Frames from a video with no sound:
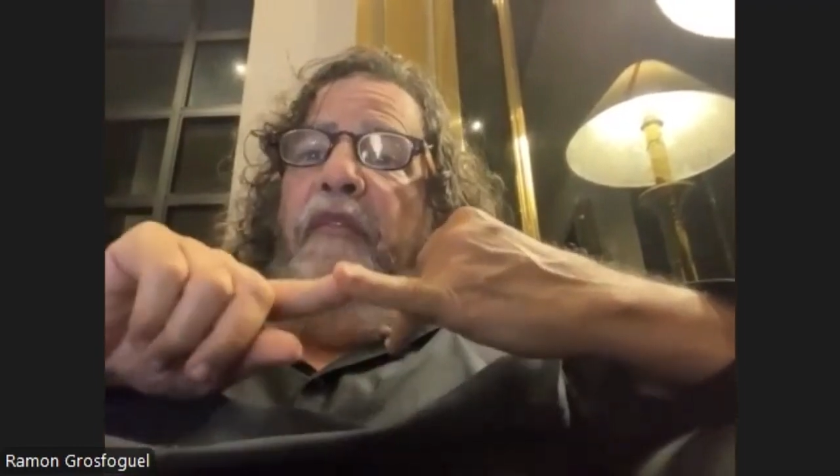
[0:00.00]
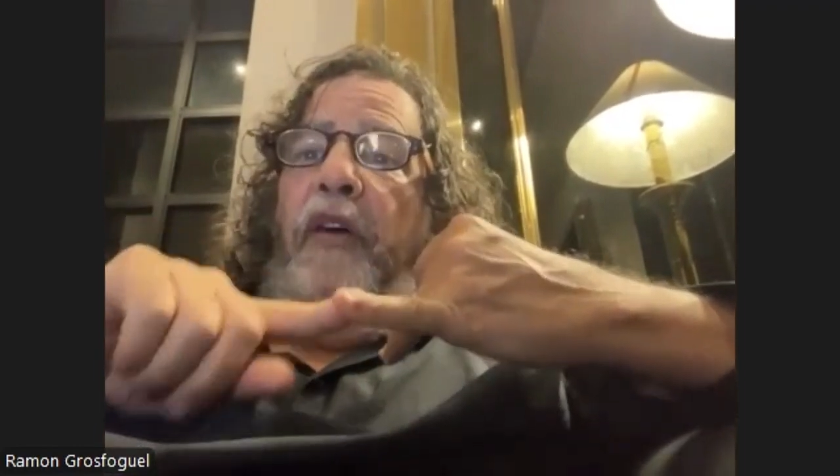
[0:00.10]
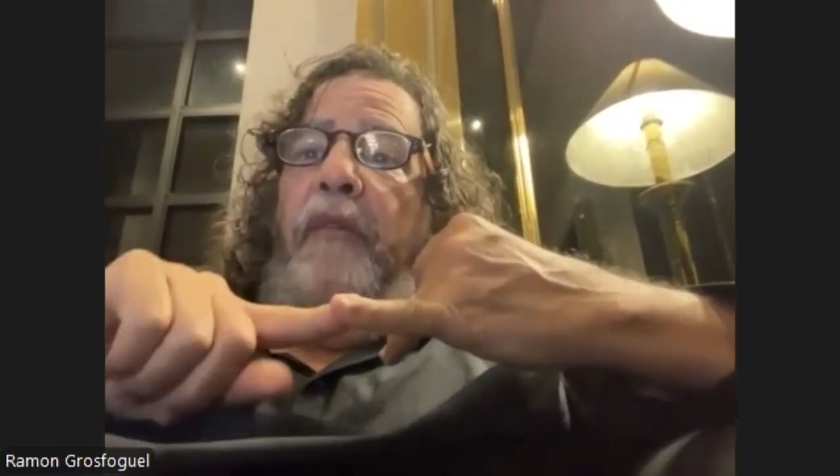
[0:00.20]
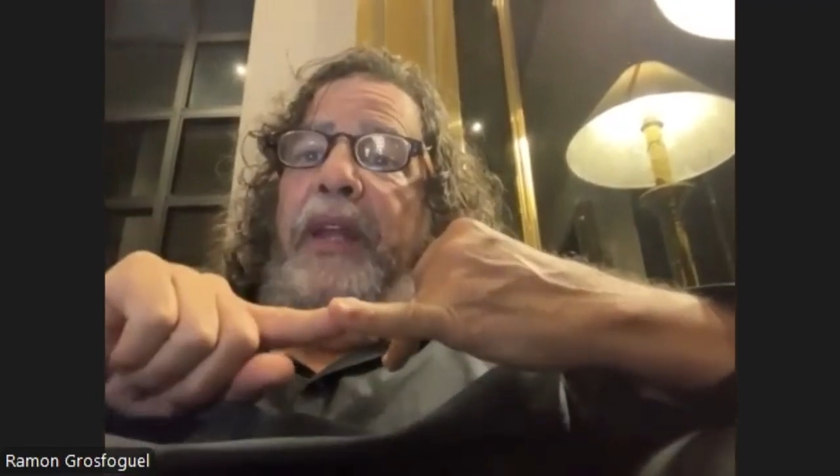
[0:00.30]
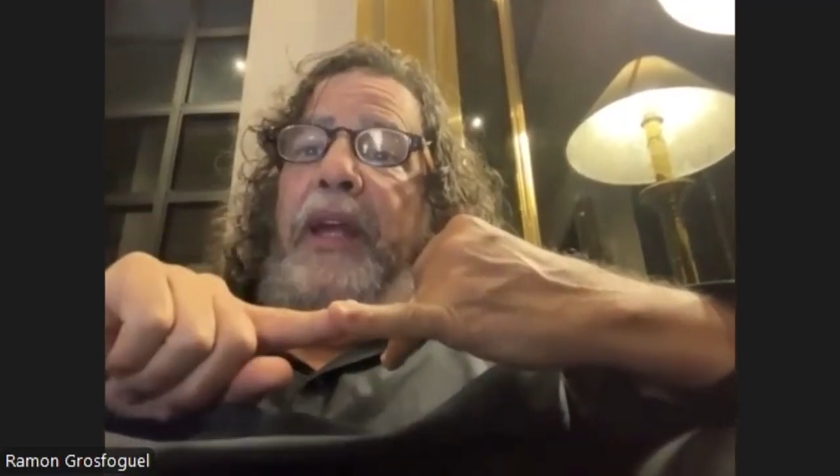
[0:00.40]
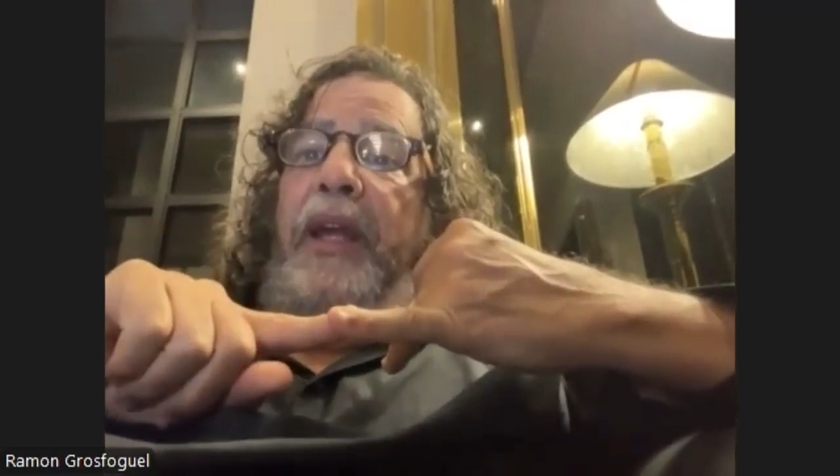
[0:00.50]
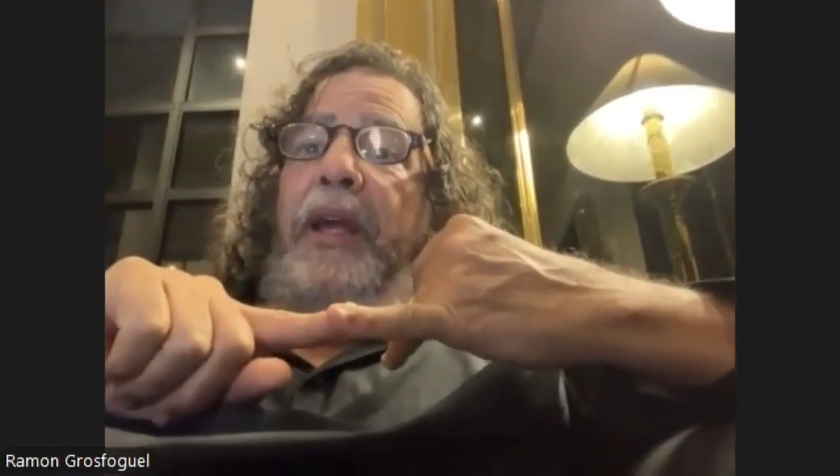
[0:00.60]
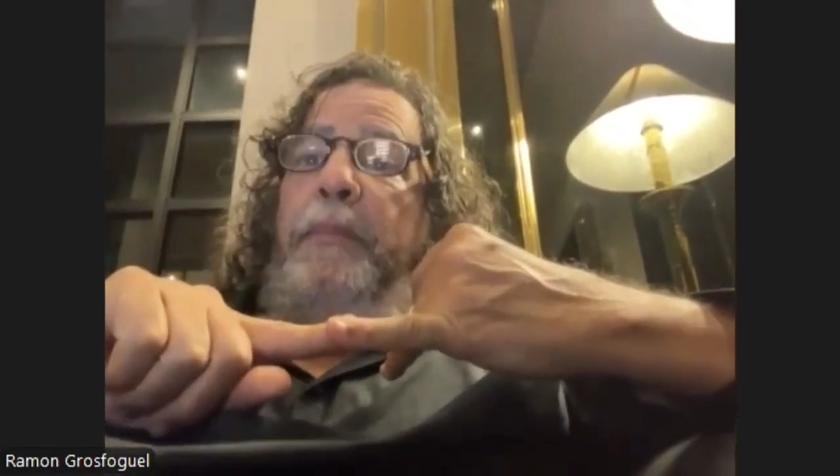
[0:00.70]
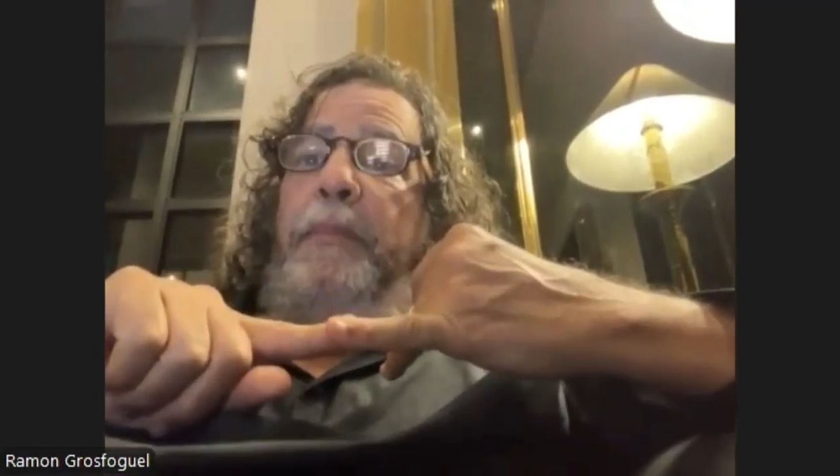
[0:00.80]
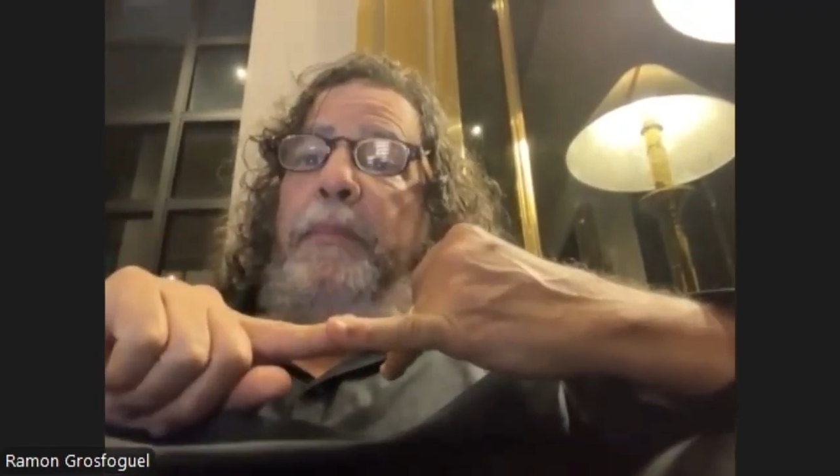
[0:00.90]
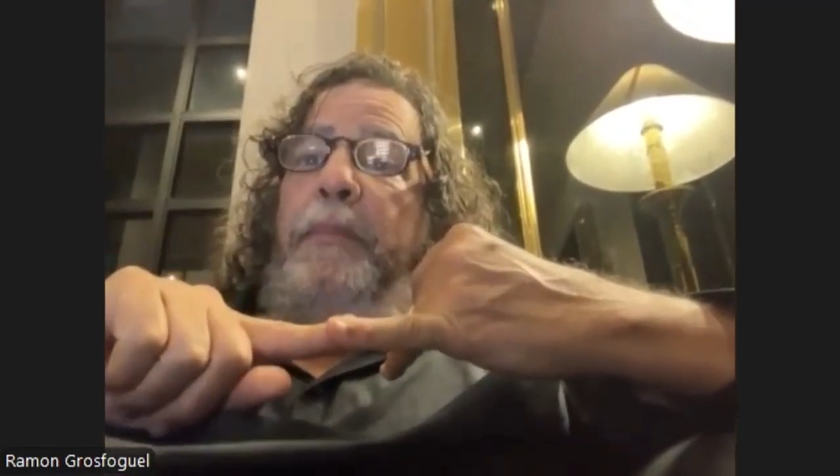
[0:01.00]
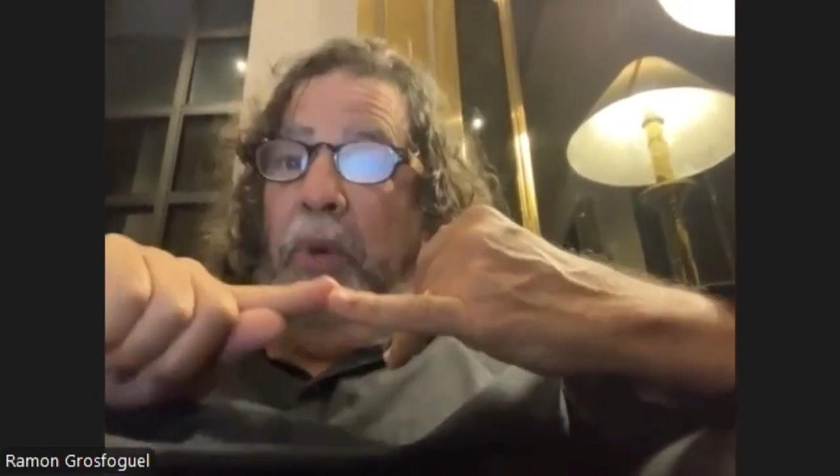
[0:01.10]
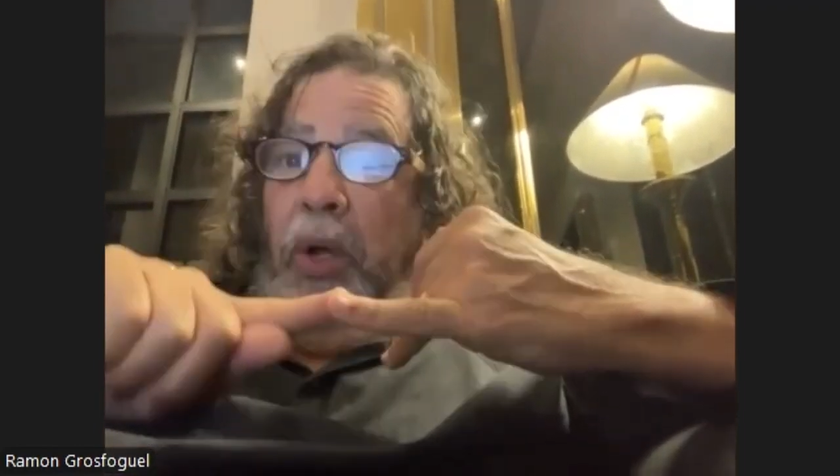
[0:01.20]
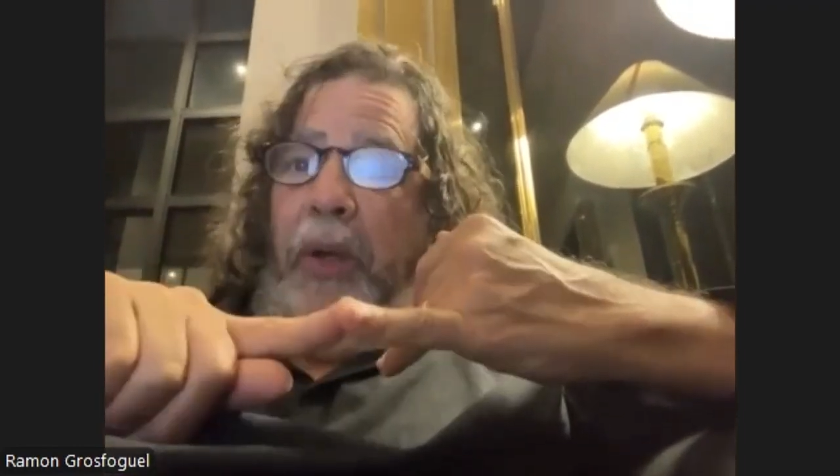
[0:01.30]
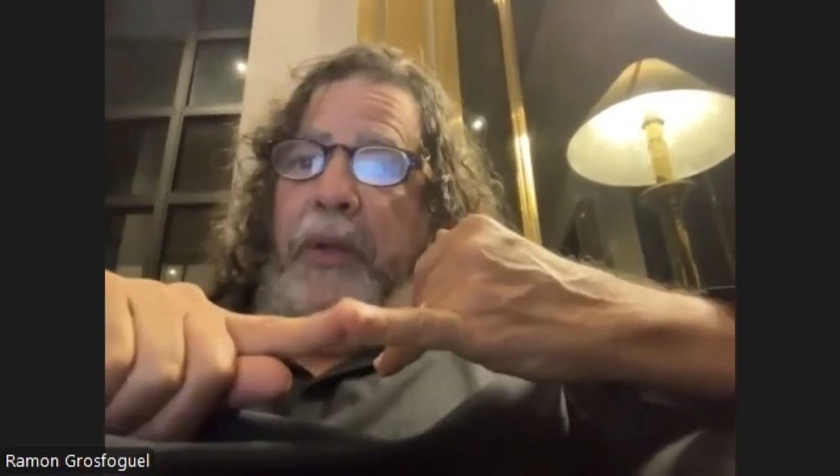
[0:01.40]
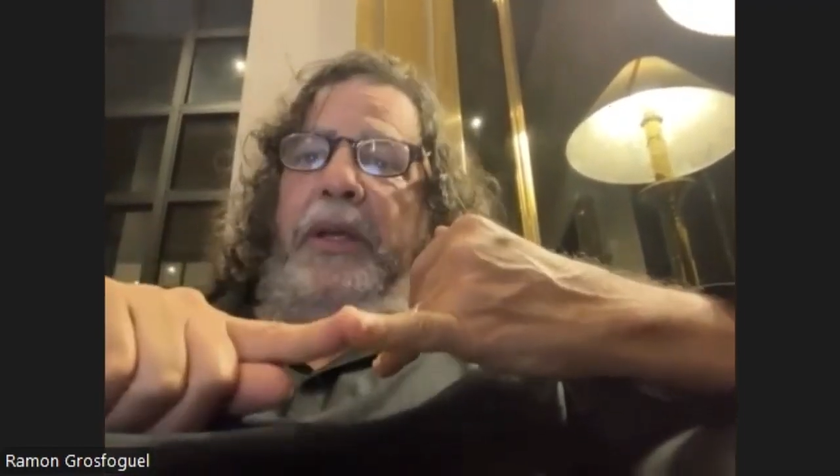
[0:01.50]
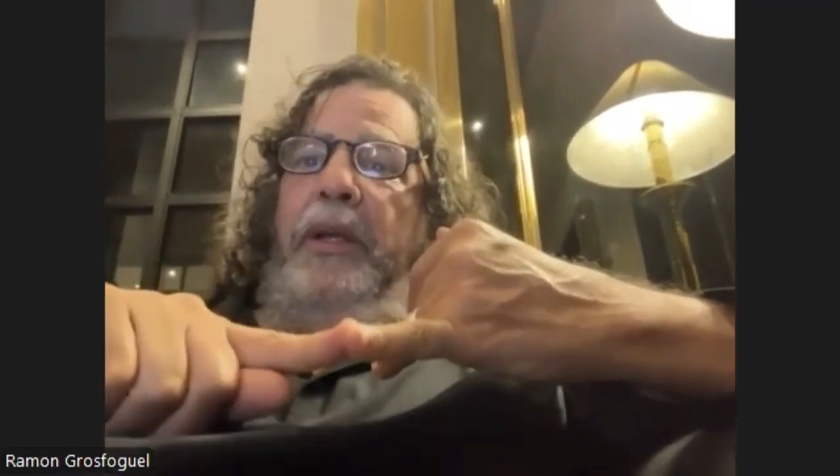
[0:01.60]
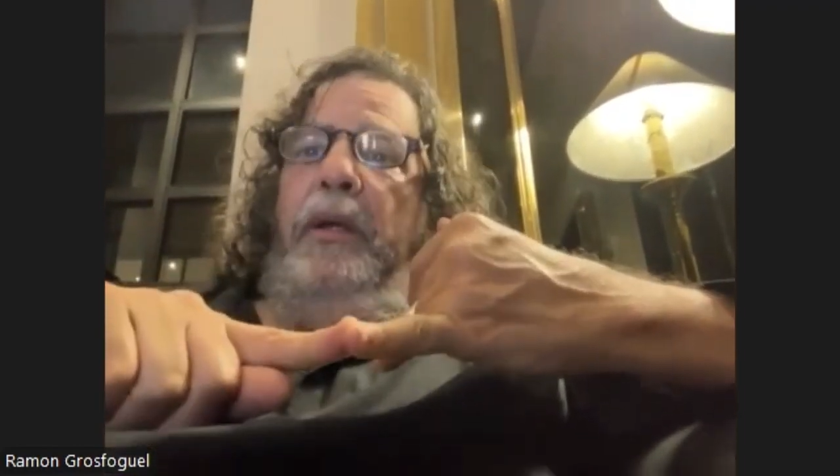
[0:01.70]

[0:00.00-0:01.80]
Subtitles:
from the epistemology,